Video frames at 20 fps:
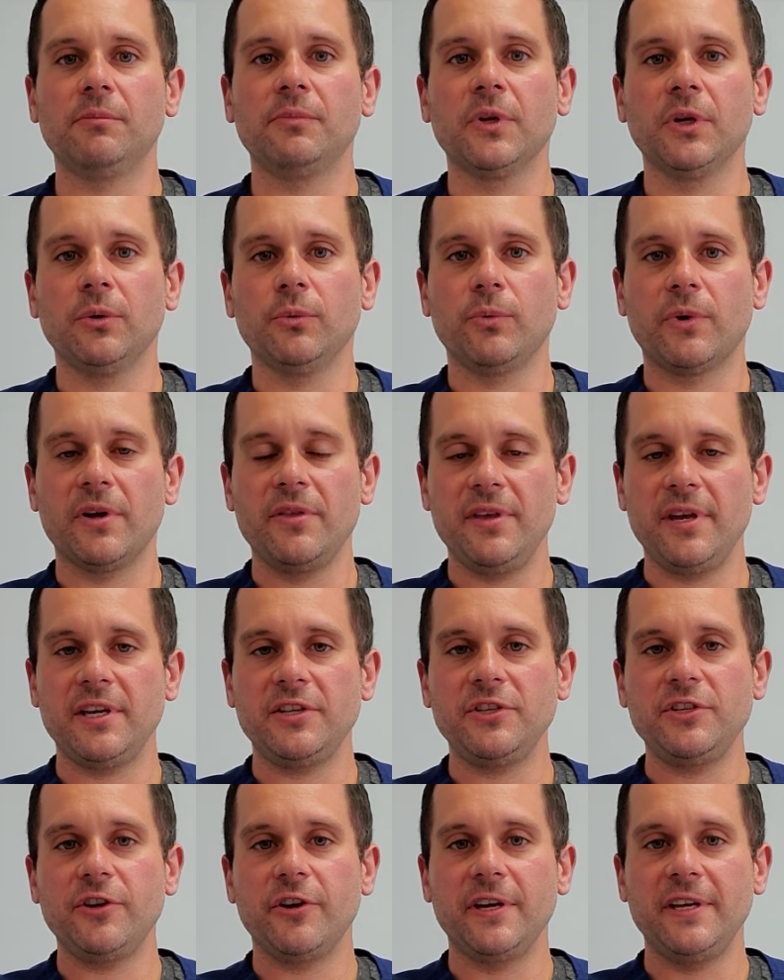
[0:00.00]
Where
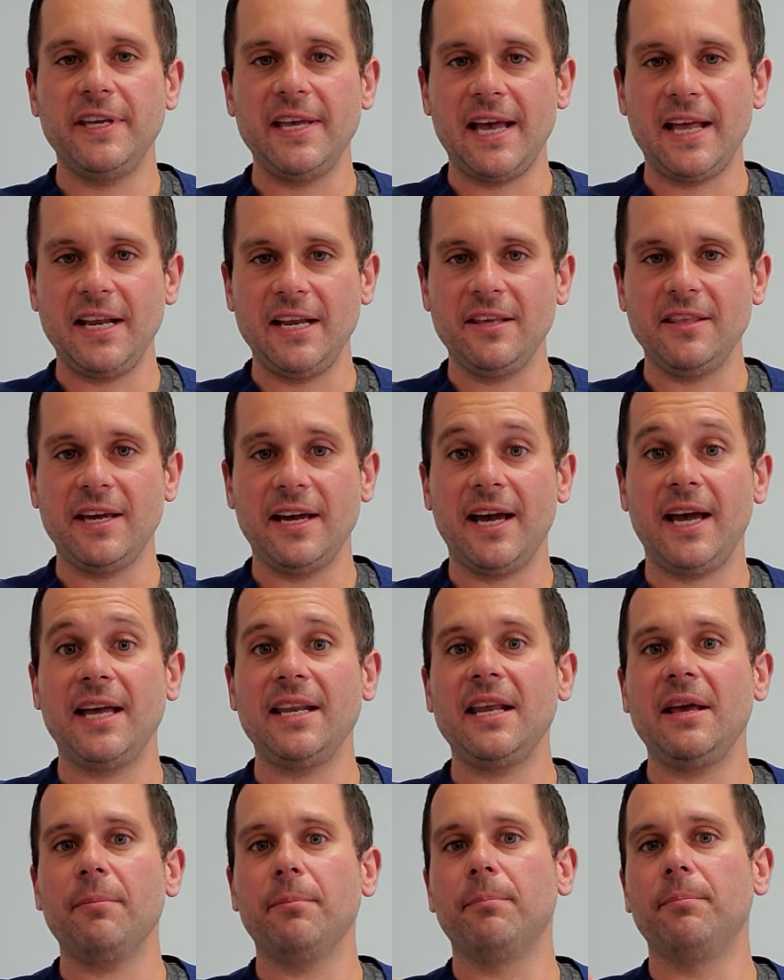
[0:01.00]
this, you're getting
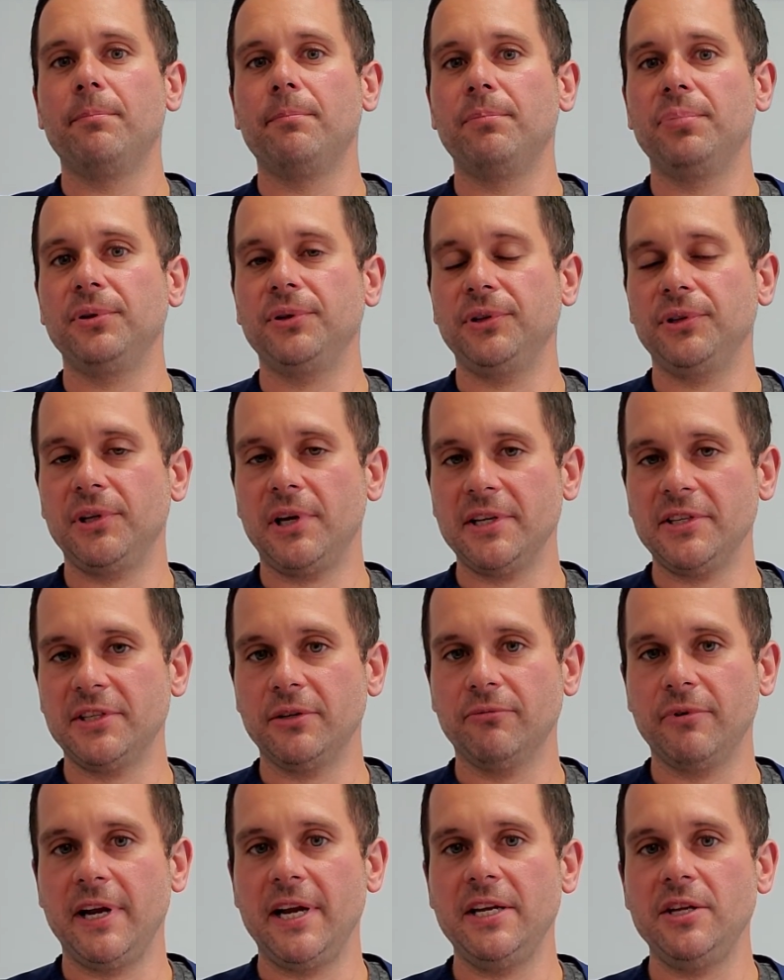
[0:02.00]
that plus
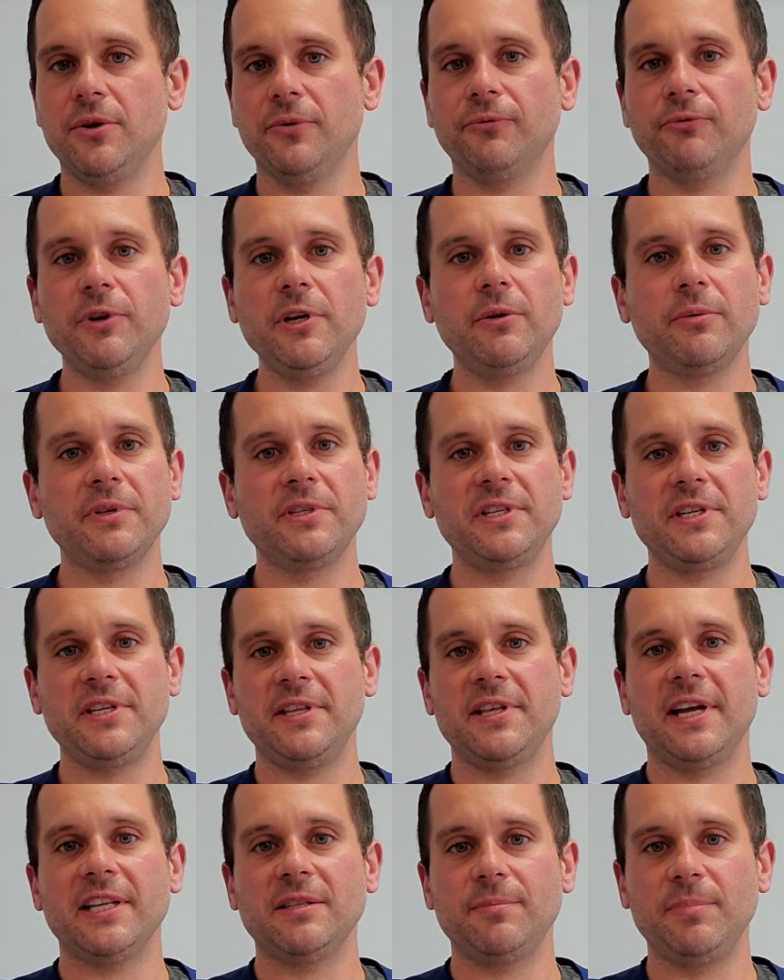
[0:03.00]
the radio frequency
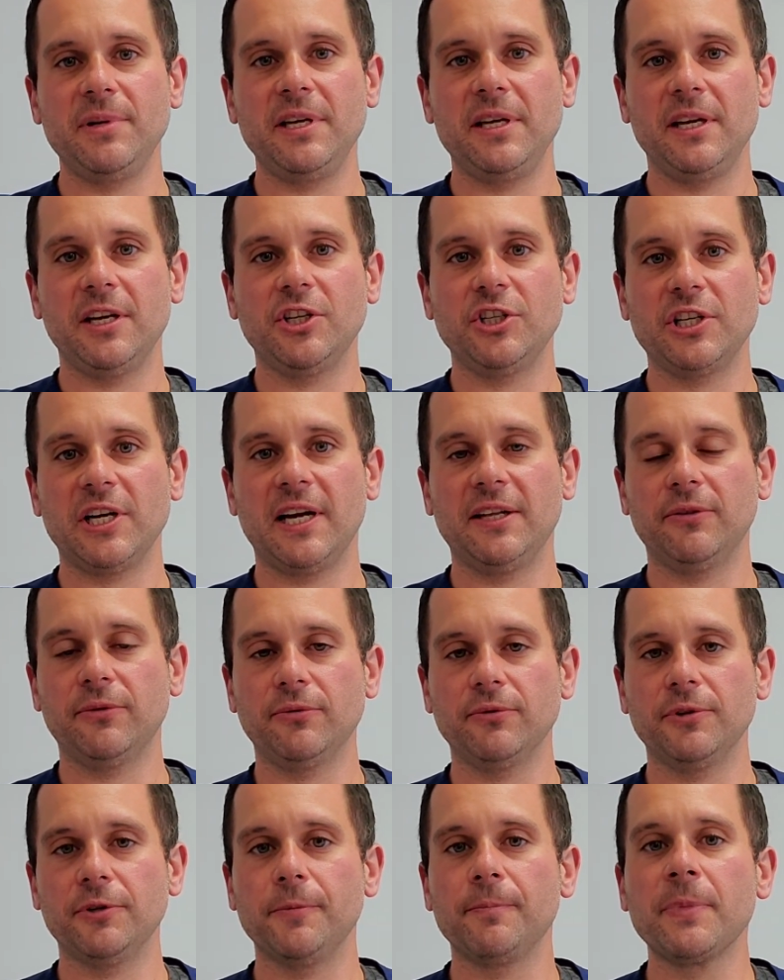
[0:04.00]
that's being shot
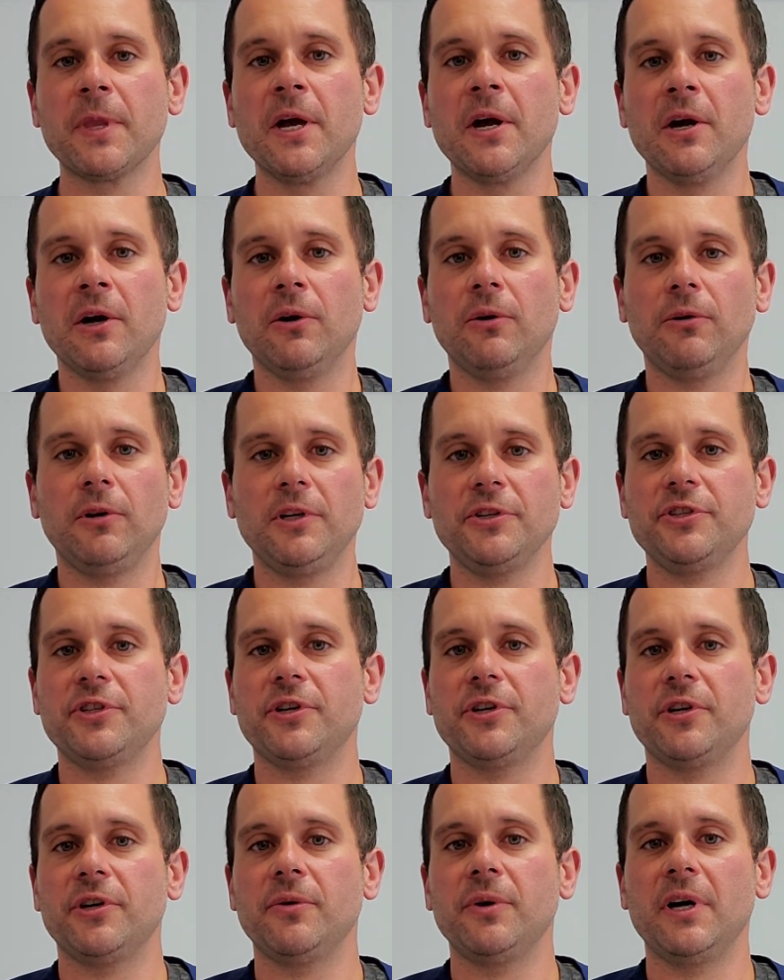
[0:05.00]
through.
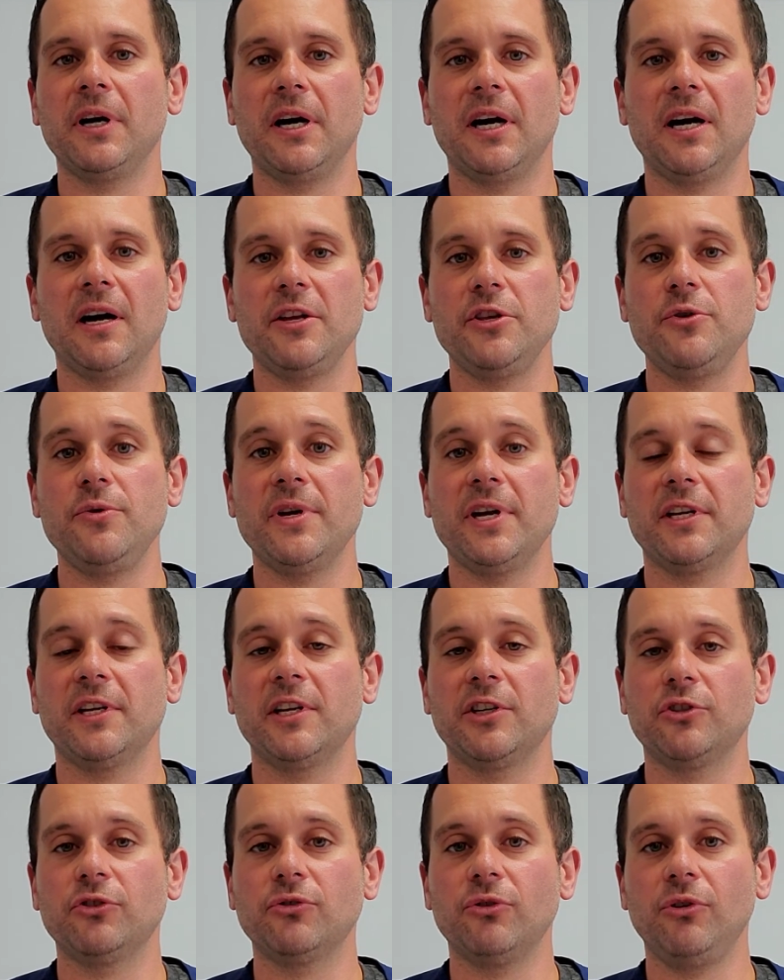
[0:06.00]
Also, you can
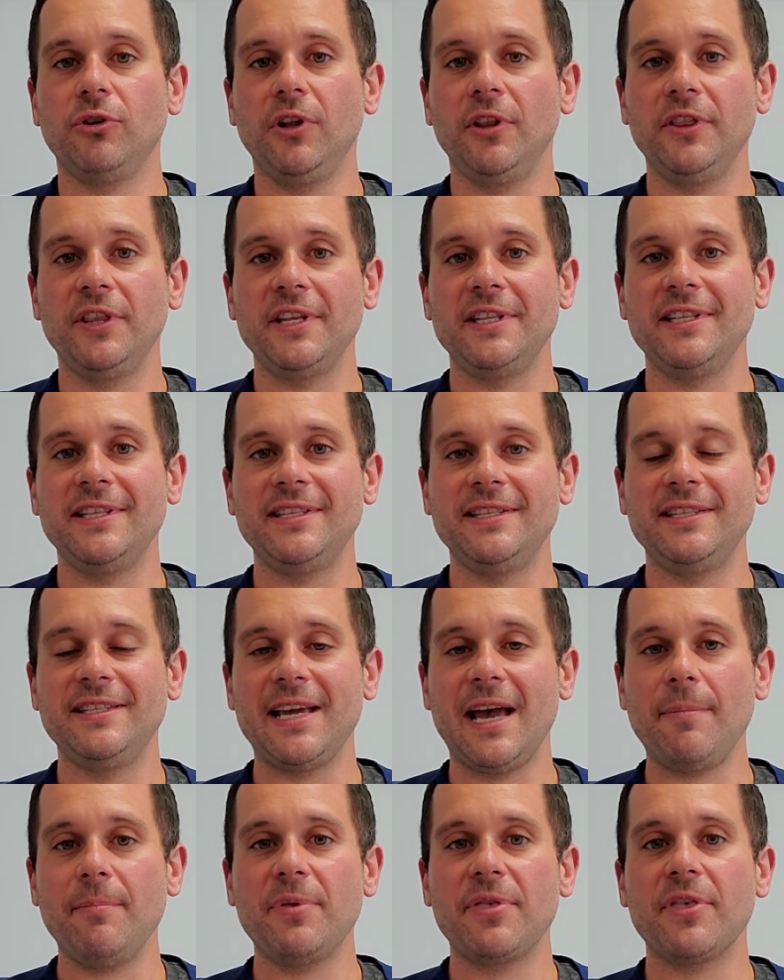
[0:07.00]
control the
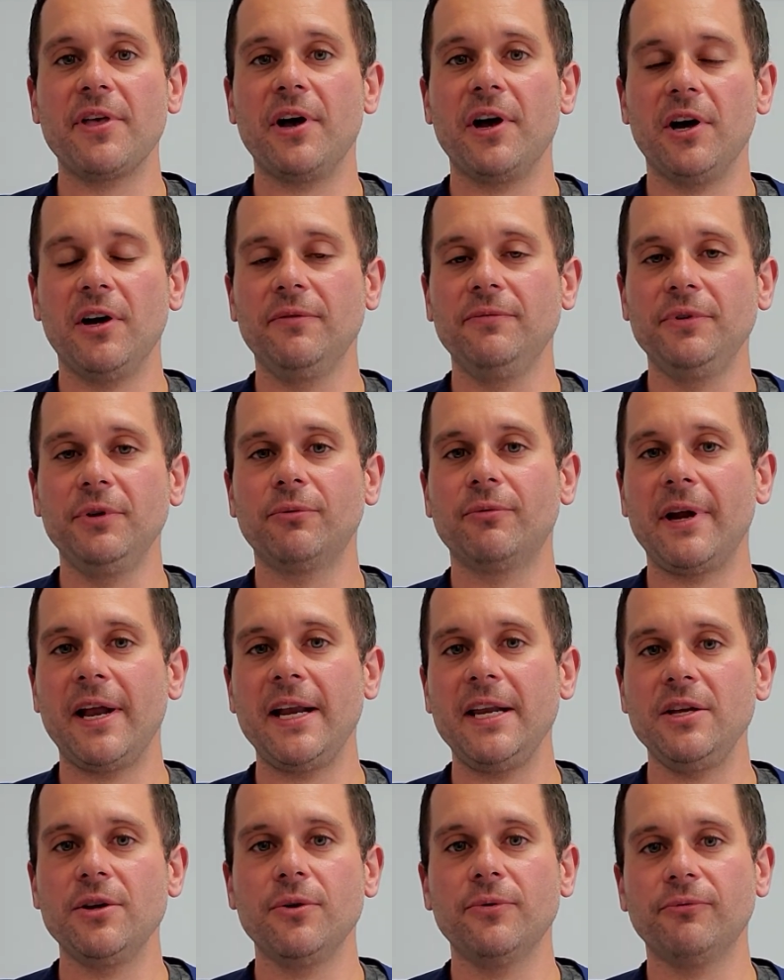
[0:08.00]
depth of the
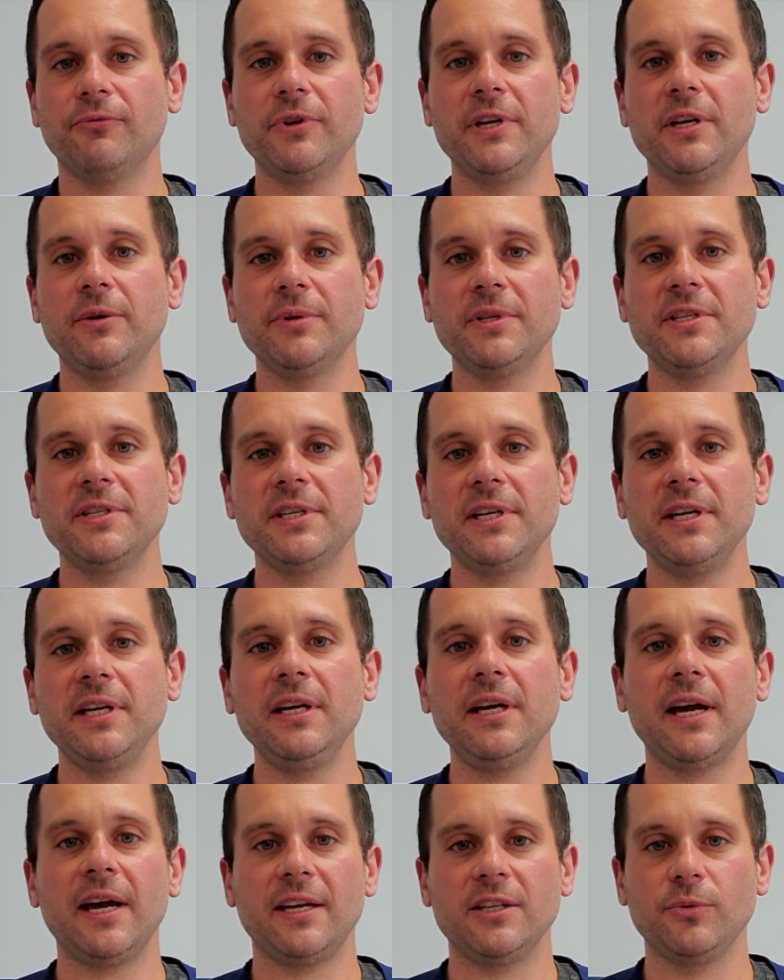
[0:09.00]
radio
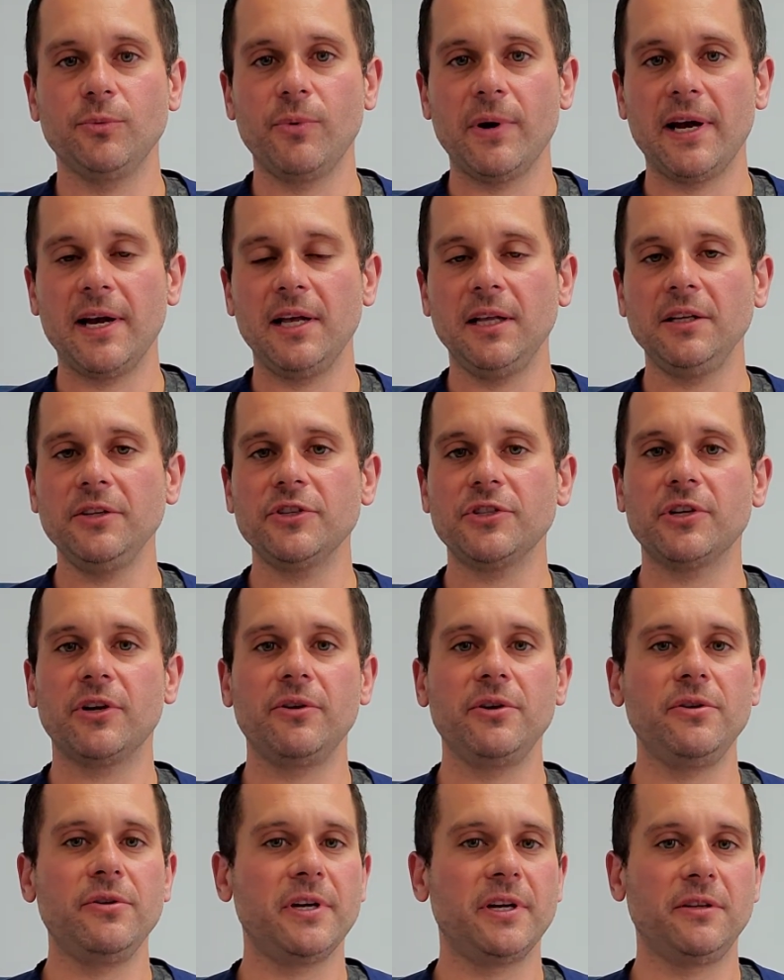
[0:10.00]
frequency as well, so
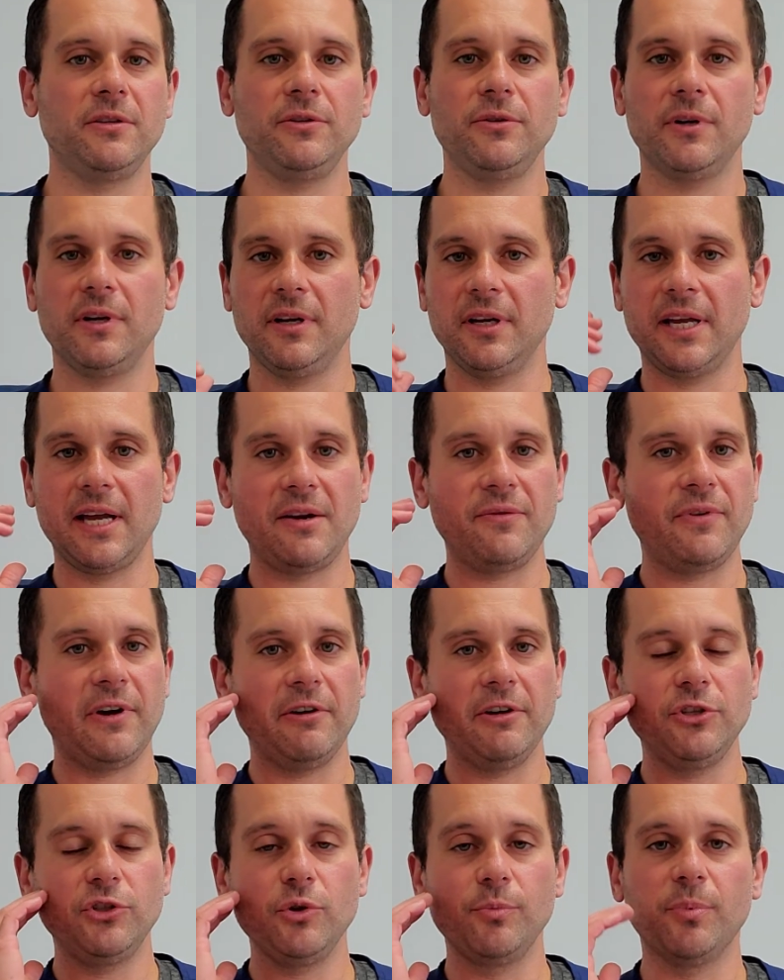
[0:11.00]
you can do it, again,
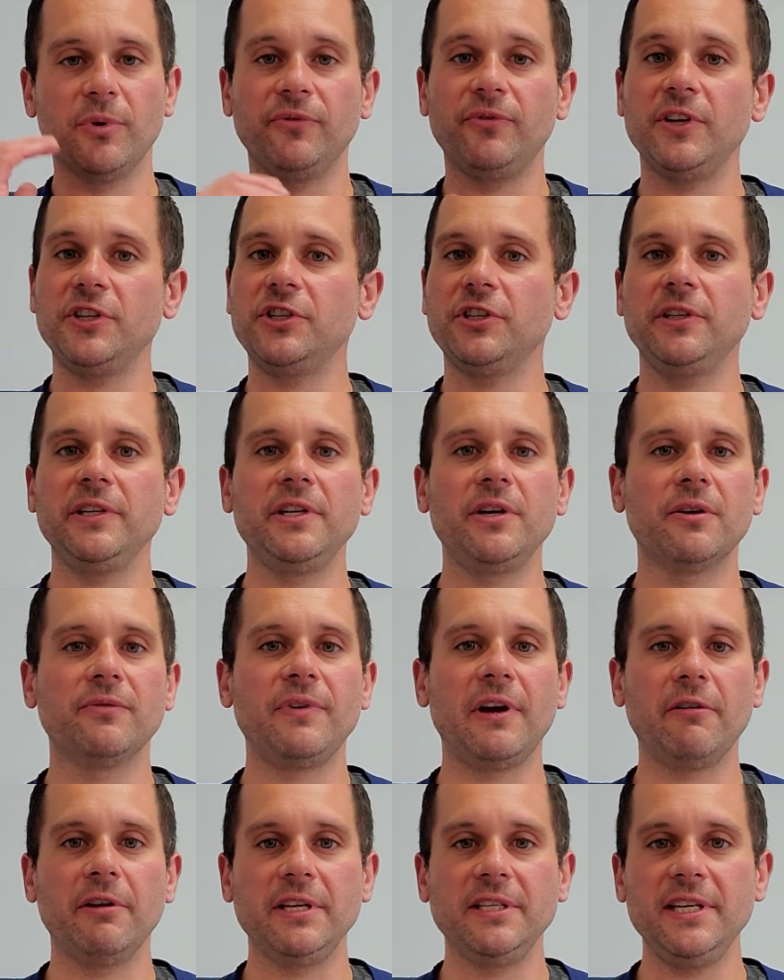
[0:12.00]
very superficially or
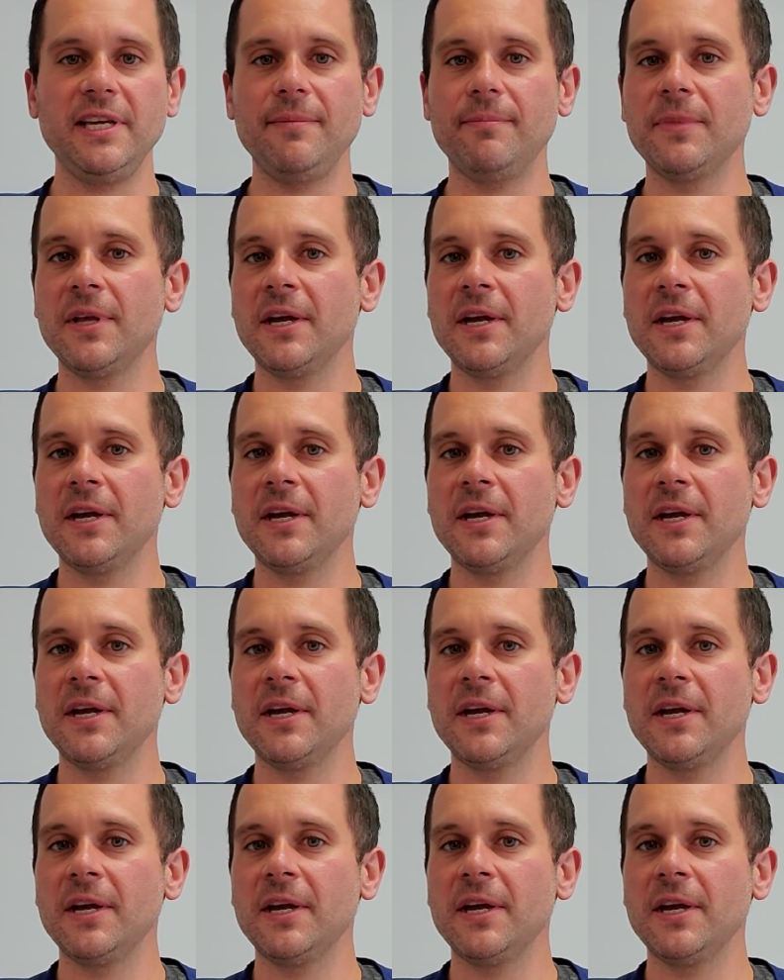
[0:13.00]
very deep.